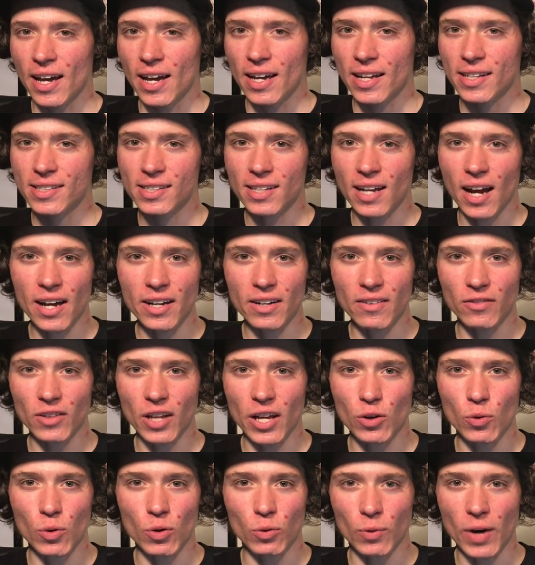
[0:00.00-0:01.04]
It's kind of
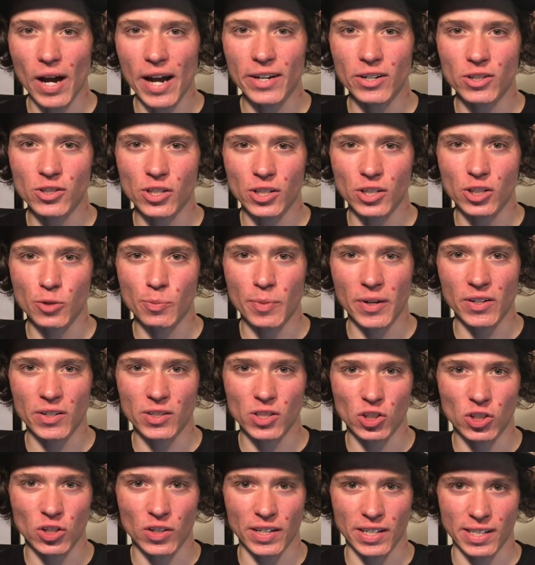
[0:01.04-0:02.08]
like what riders
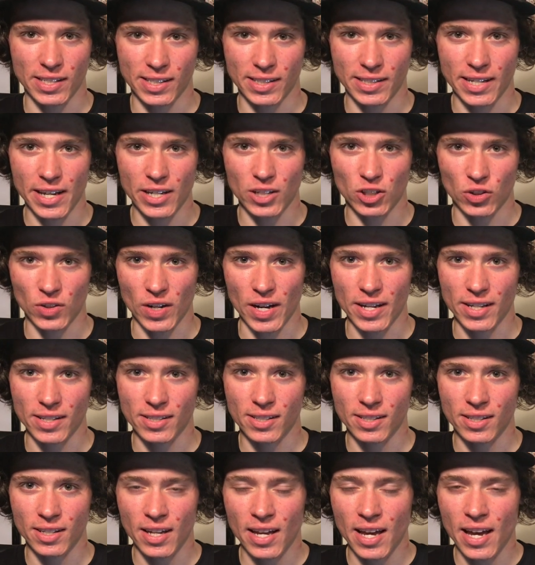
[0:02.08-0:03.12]
experience during a stage
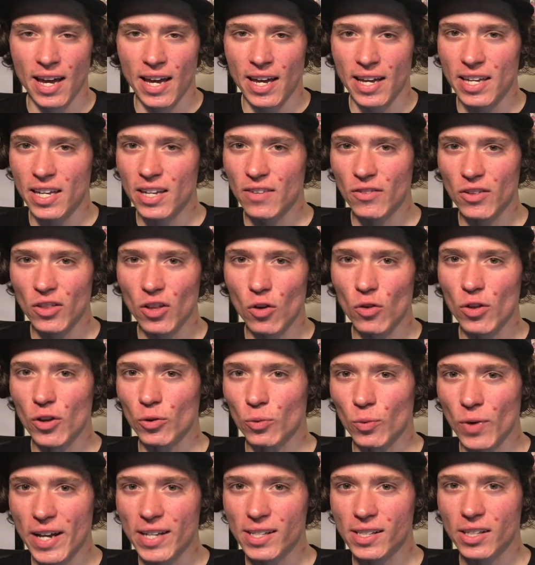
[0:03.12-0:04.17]
race. Even though they're
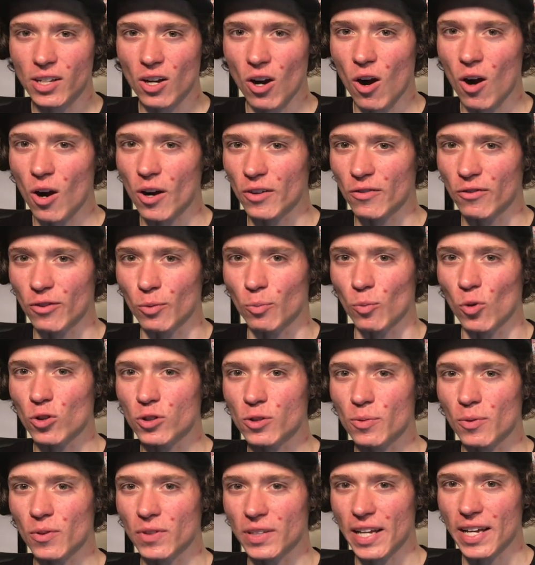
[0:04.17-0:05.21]
racing hard for
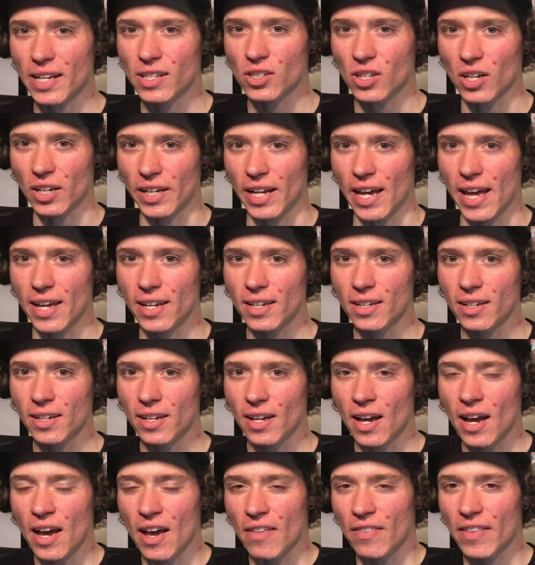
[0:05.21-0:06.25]
multiple days on end,
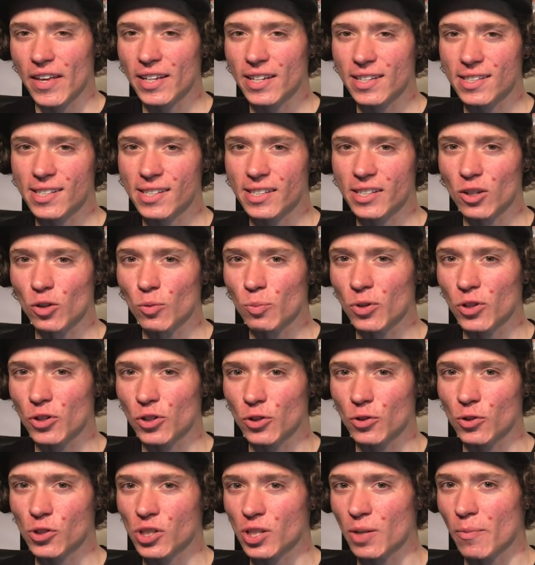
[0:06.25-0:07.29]
they can still
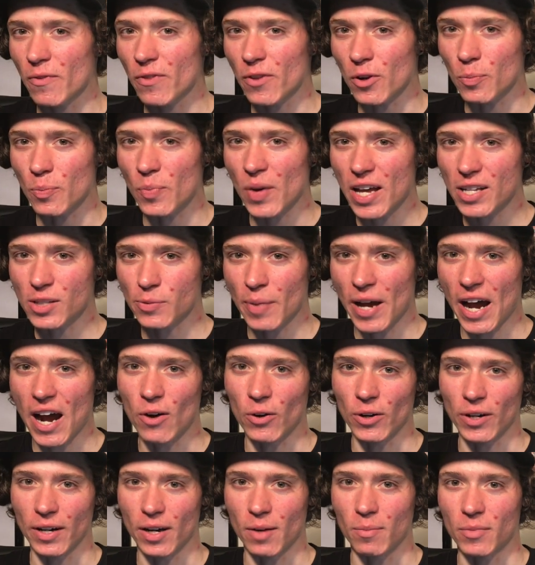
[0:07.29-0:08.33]
produce some of their best
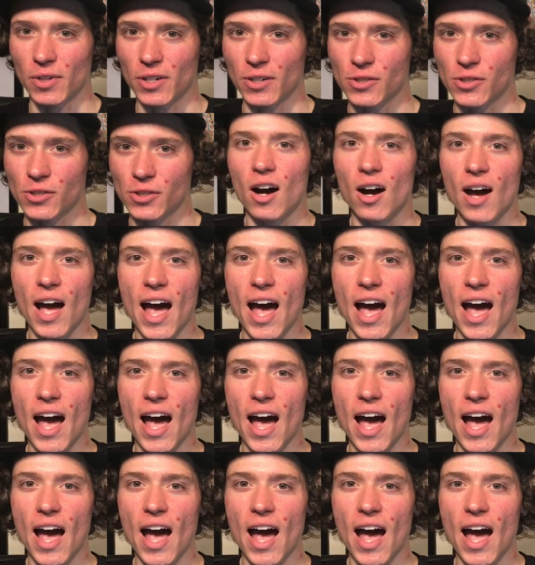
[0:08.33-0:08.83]
power numbers.